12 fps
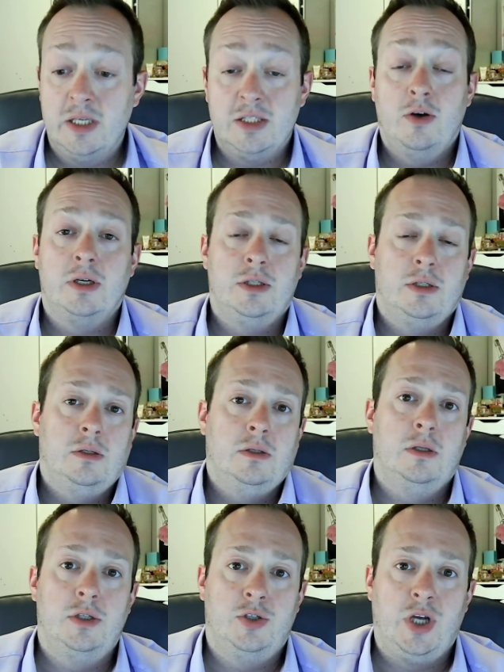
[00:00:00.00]
as long
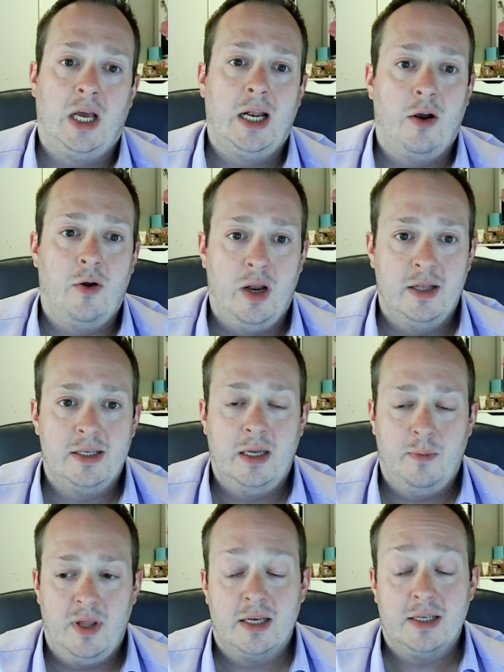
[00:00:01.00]
as Jing and I are eating the
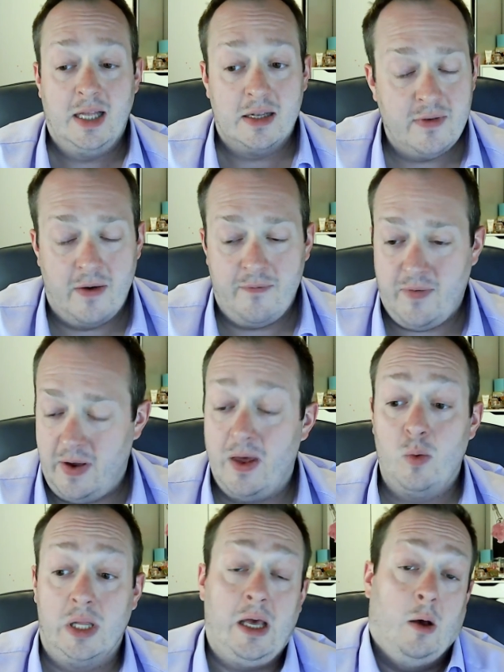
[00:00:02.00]
same things, that I find
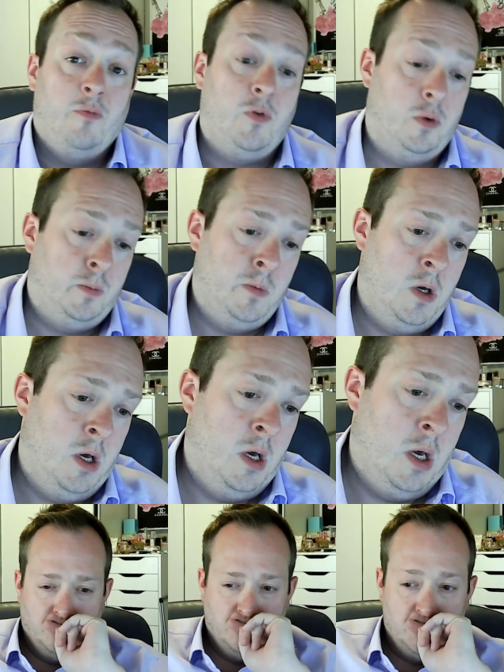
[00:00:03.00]
that really helpful.
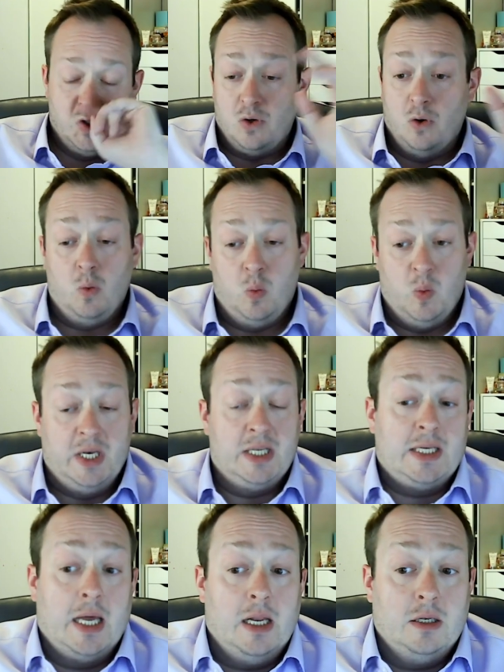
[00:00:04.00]
So we
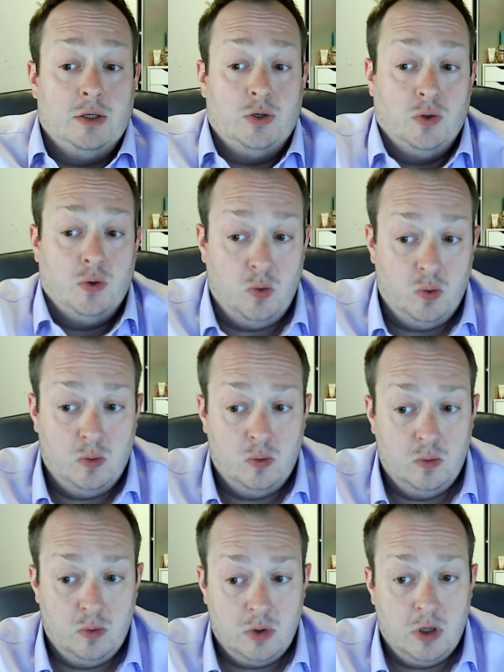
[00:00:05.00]
decided to
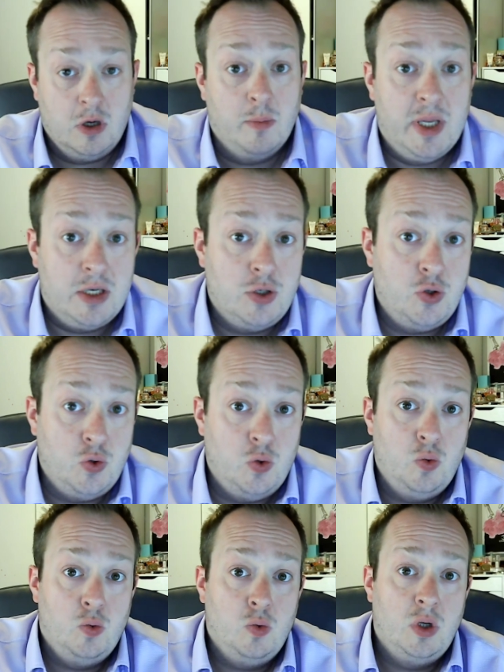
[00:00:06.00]
commit
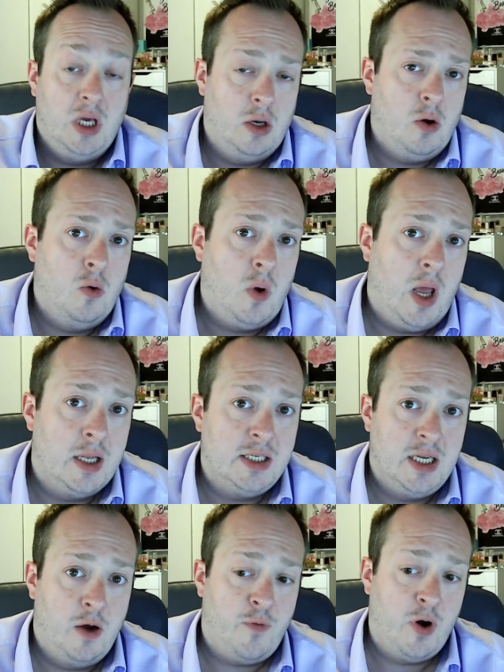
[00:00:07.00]
to keto
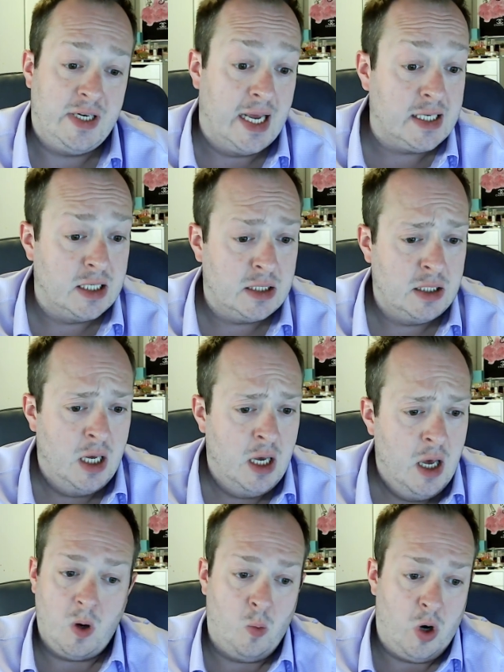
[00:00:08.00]
and see how far it takes us.
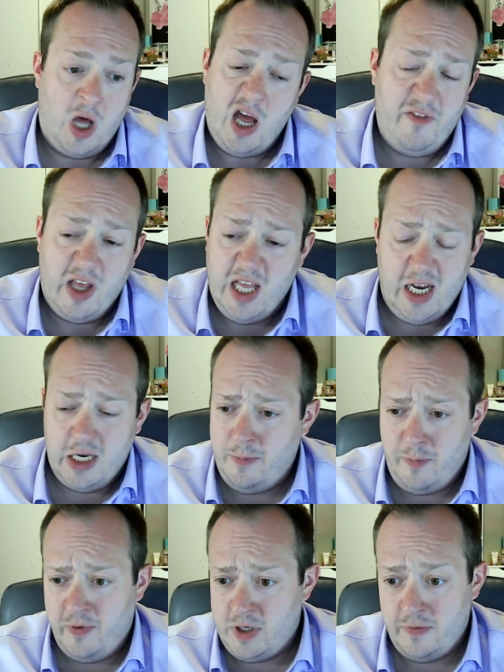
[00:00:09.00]
And we're not having any
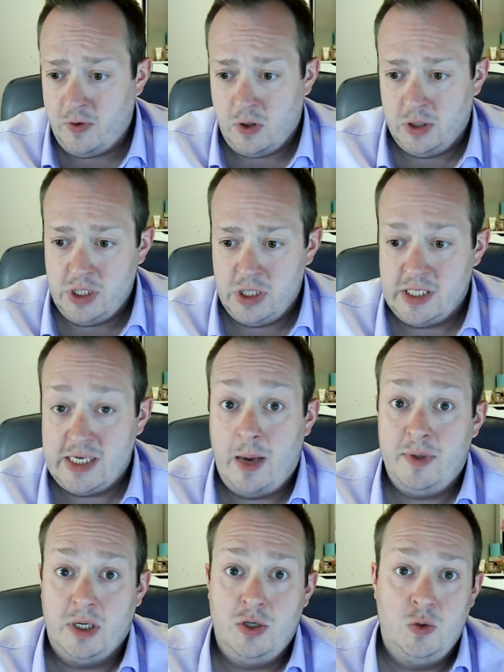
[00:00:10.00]
difficulties
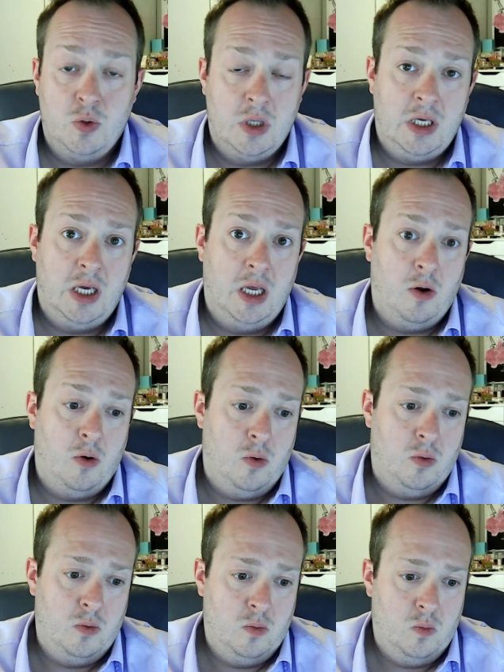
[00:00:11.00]
adapting to the
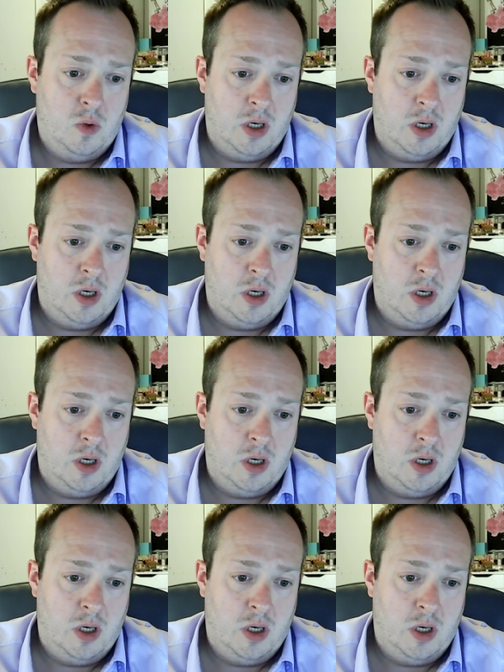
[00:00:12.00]
keto